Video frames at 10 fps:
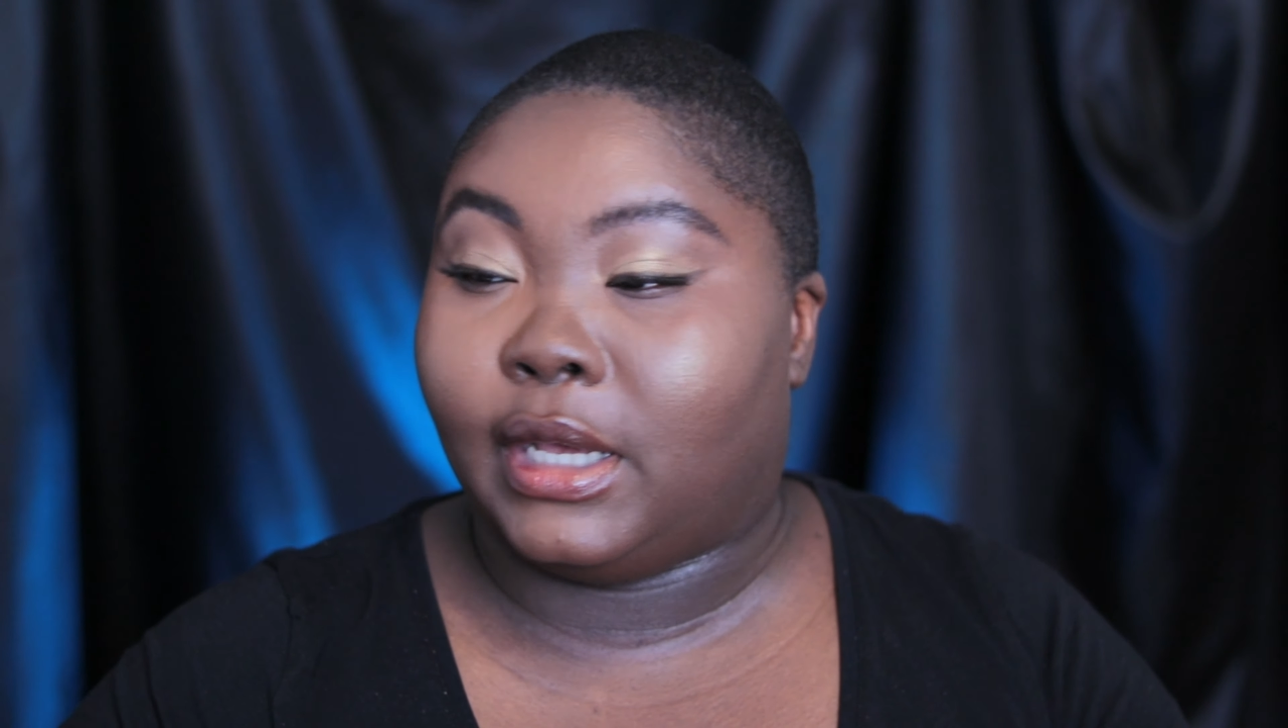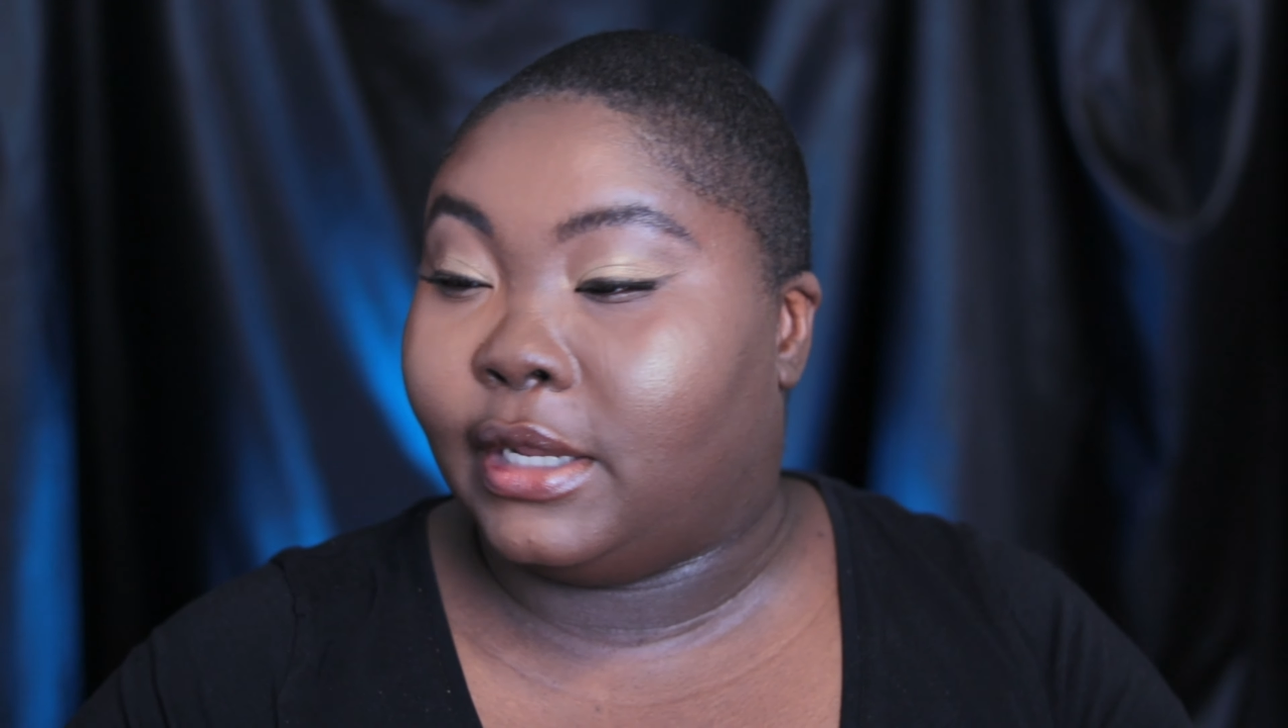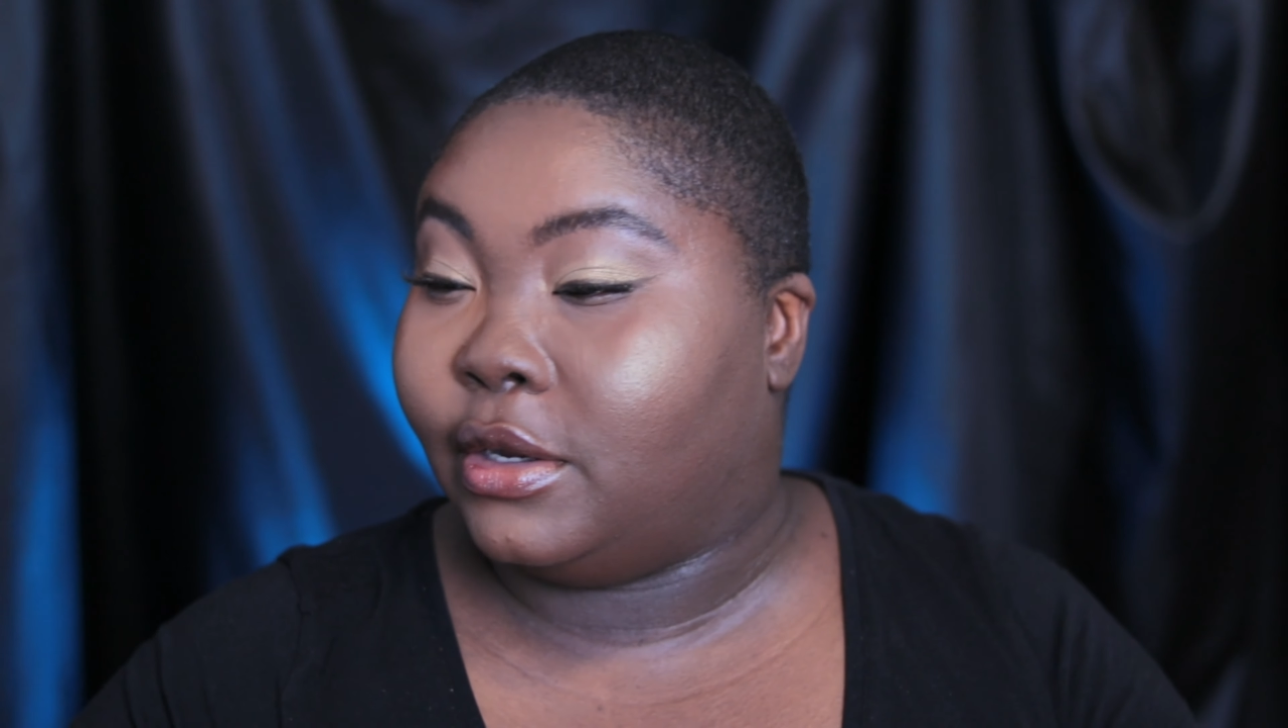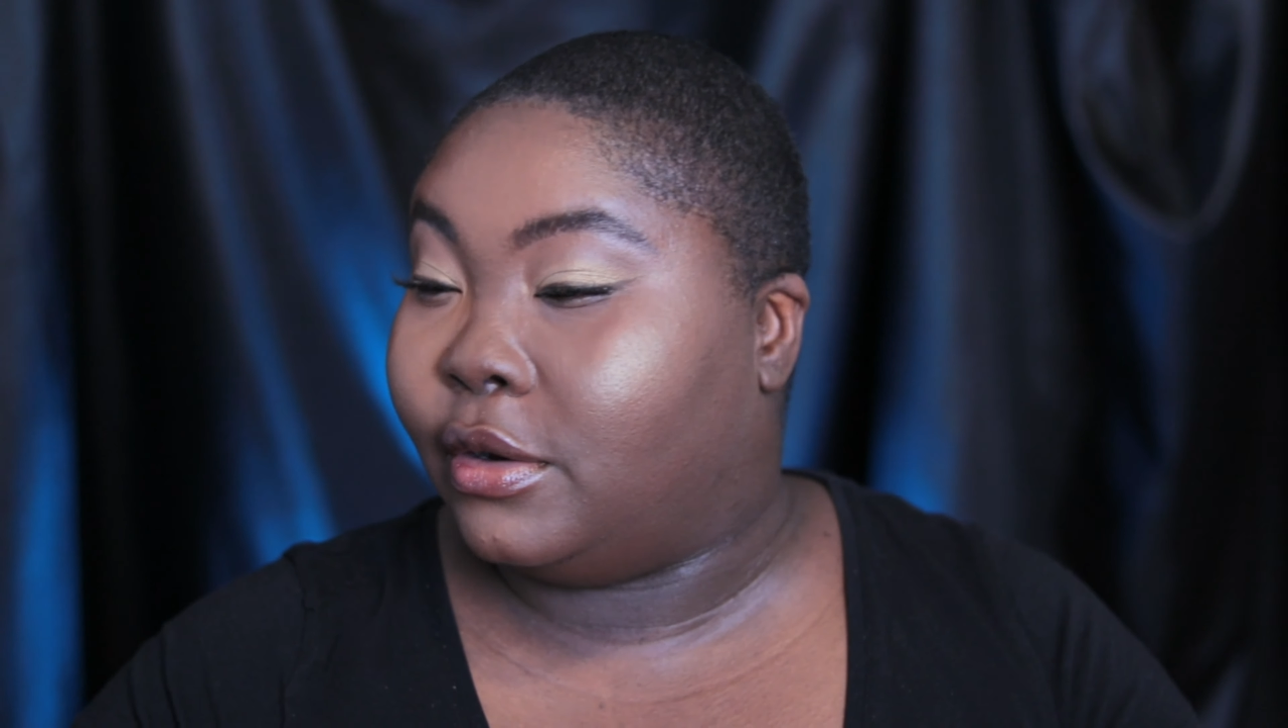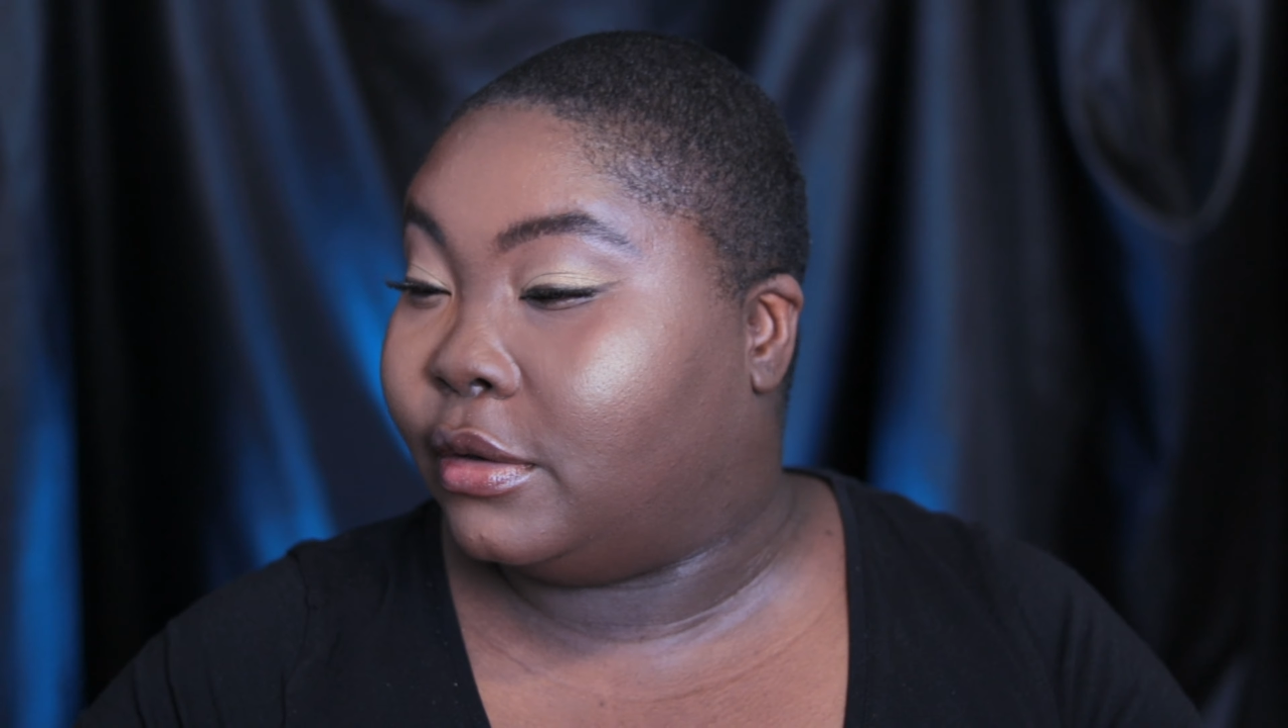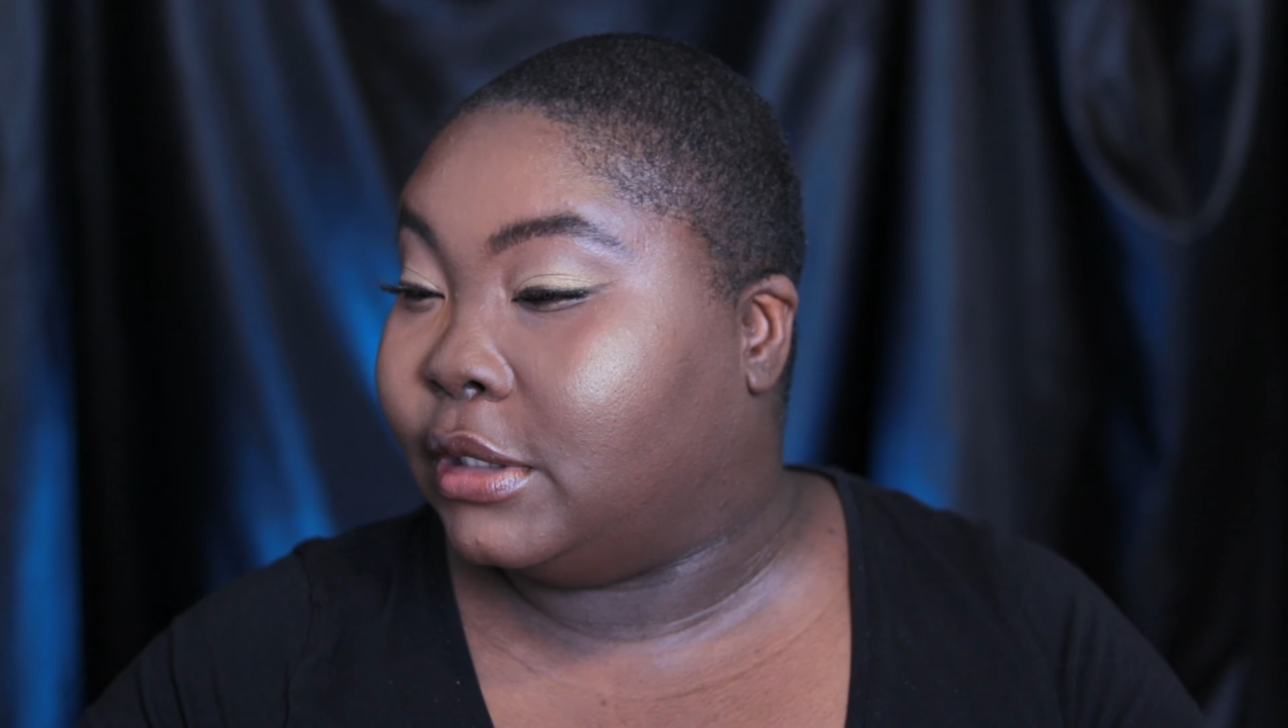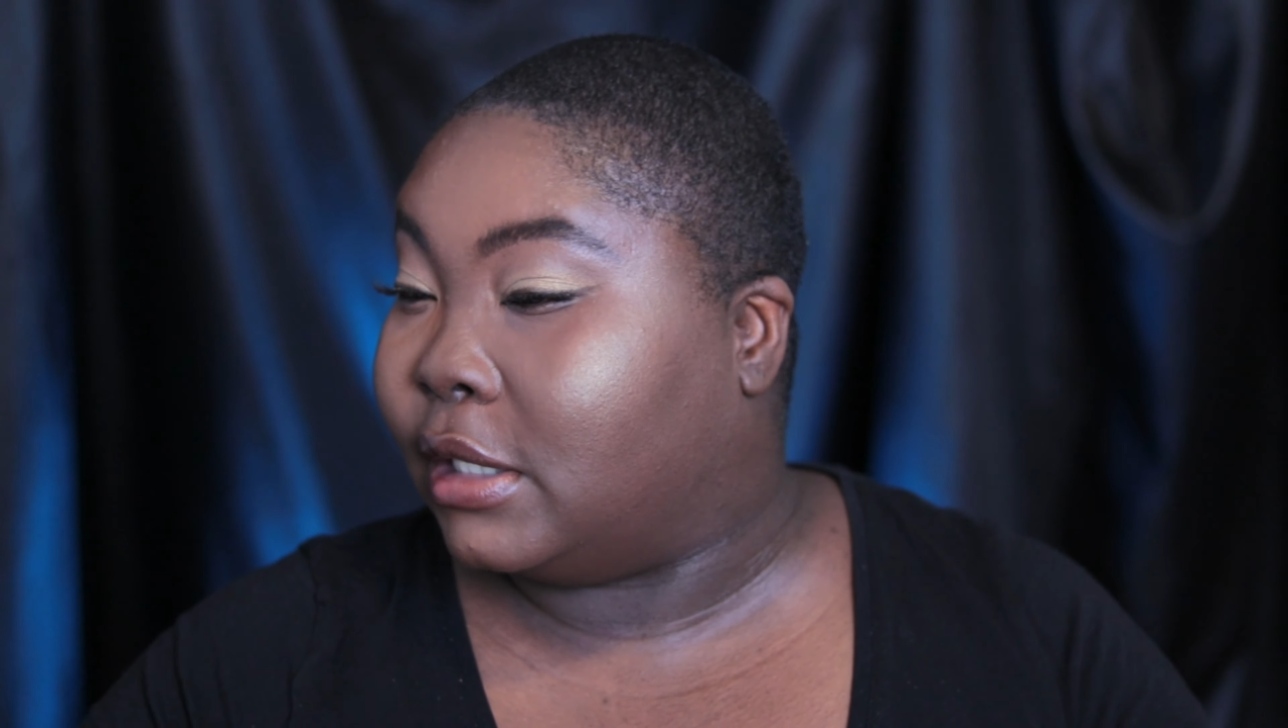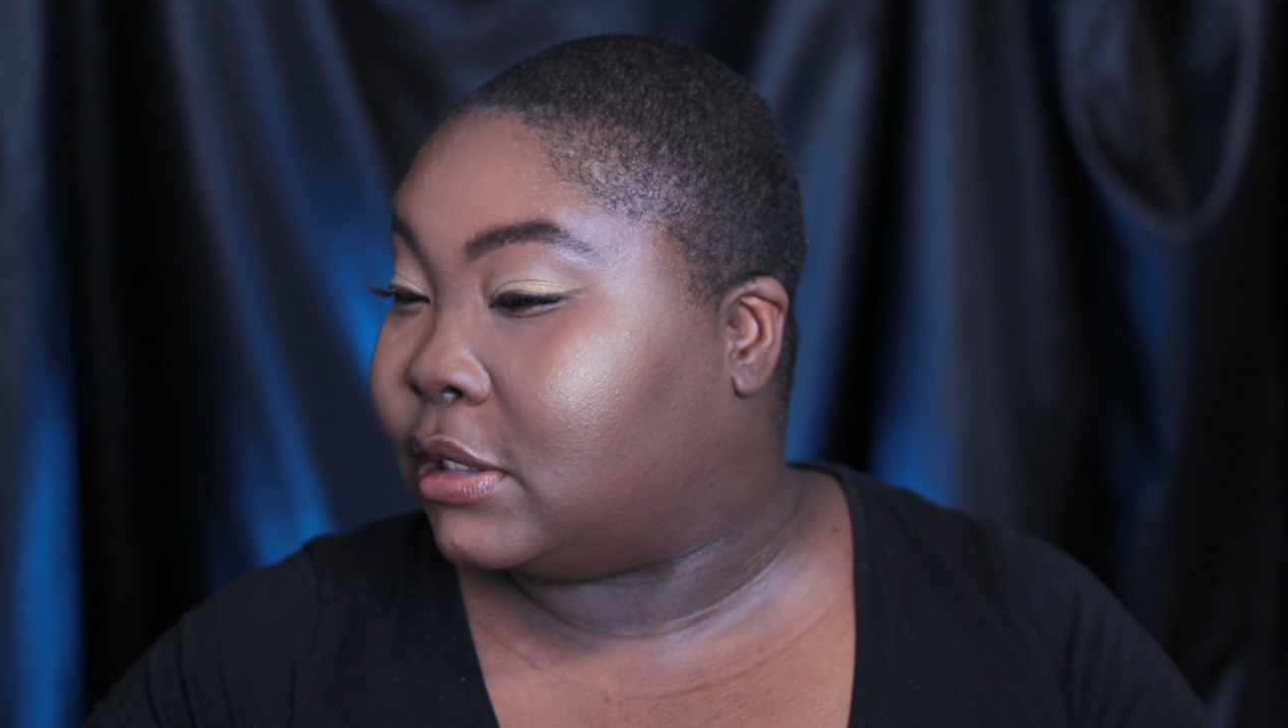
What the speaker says: I know y'all